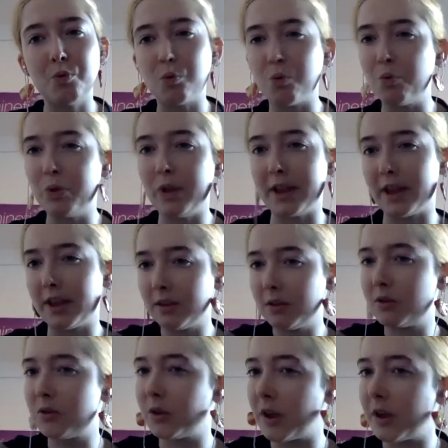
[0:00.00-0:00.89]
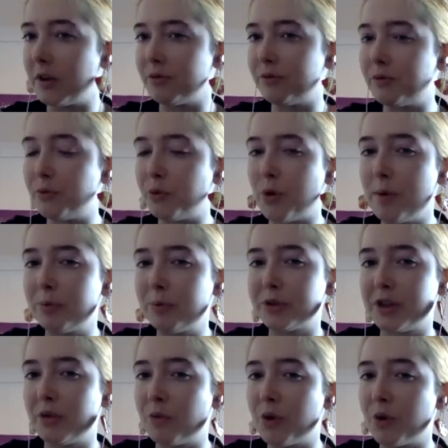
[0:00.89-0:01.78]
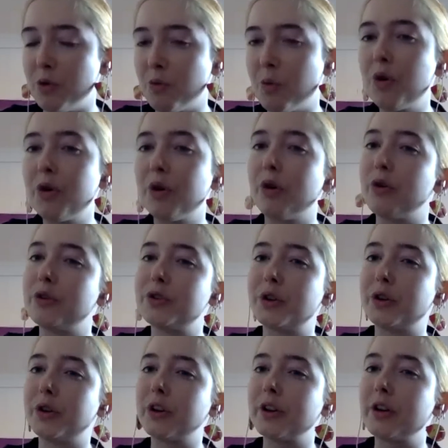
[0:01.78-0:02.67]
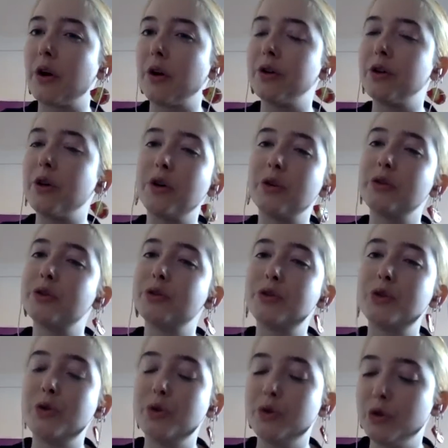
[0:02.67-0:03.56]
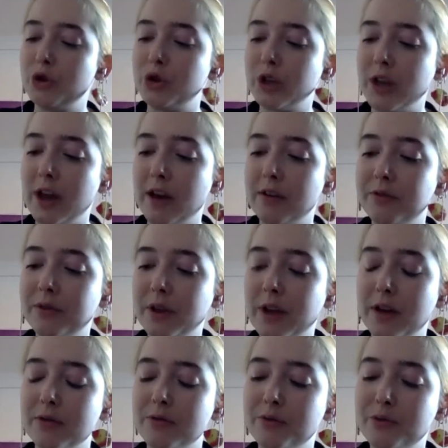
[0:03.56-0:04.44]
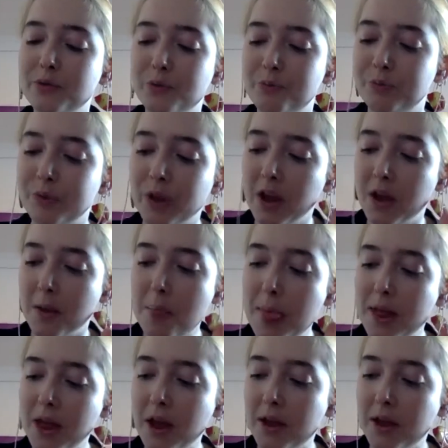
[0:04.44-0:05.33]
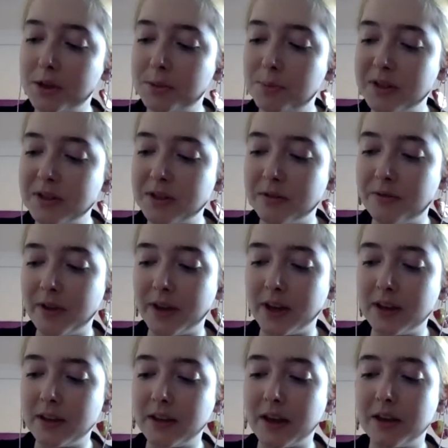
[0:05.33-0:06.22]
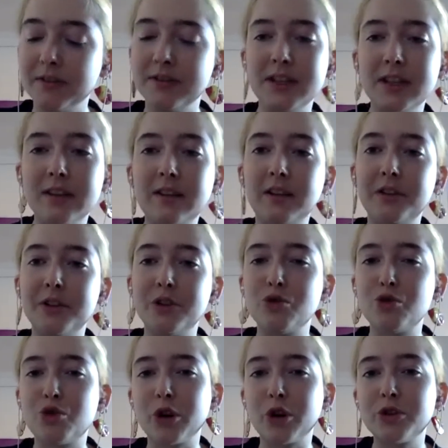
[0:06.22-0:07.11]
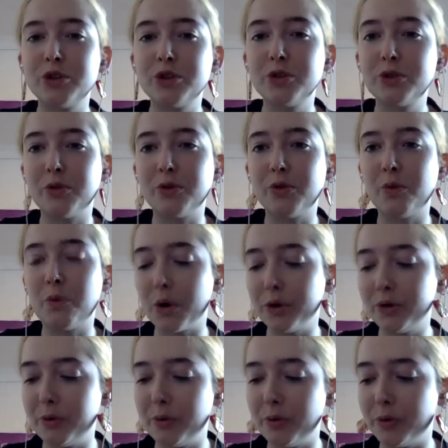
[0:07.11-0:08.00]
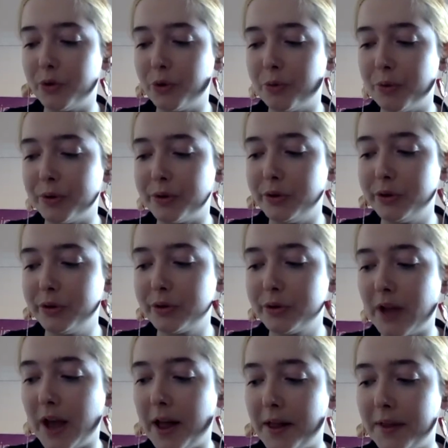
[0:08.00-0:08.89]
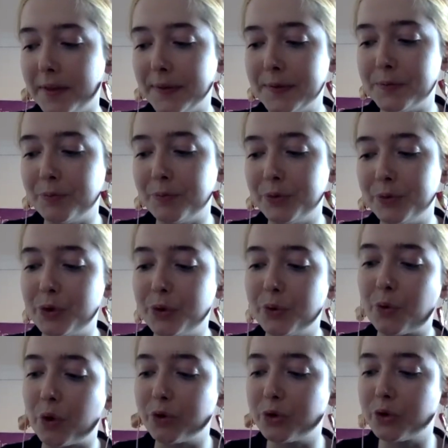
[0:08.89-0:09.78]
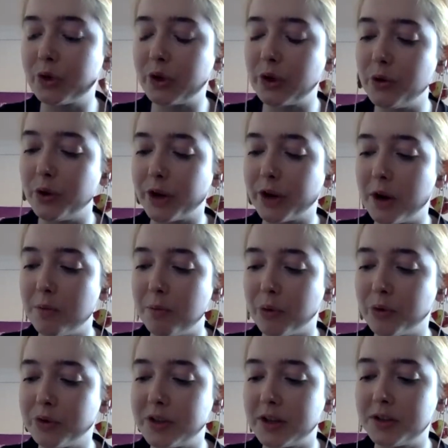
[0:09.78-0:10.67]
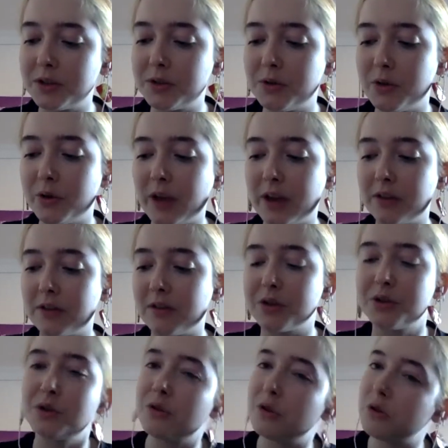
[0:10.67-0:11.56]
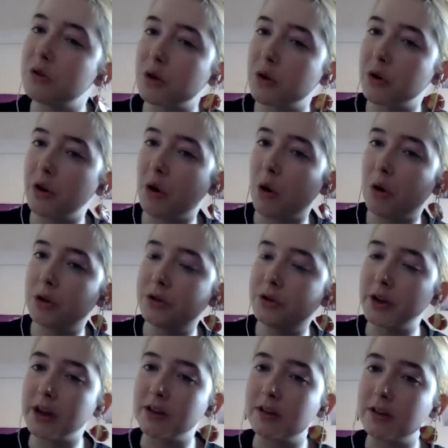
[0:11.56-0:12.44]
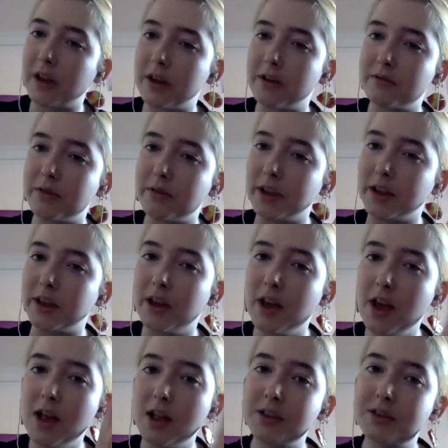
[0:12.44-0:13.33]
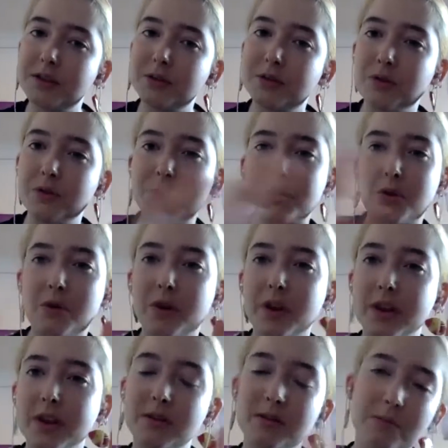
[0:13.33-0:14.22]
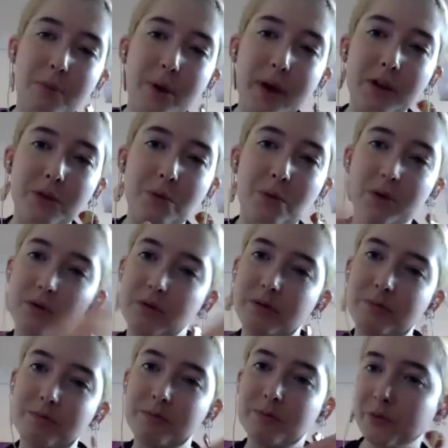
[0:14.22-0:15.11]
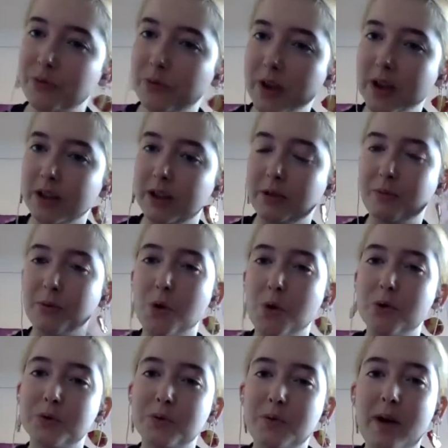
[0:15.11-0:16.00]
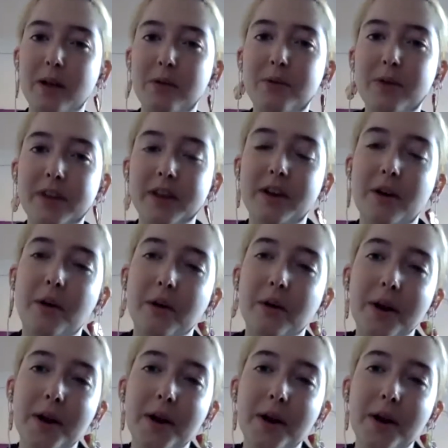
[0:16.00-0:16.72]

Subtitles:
like to kind of represent what you want, or is there, or do you usually have to kind of specific kind of detailed instructions on what to produce? And what's your kind of process? Do you get to listen to the song at all? Do you get to kind of like listen to the song and paint what you feel goes well with it? Or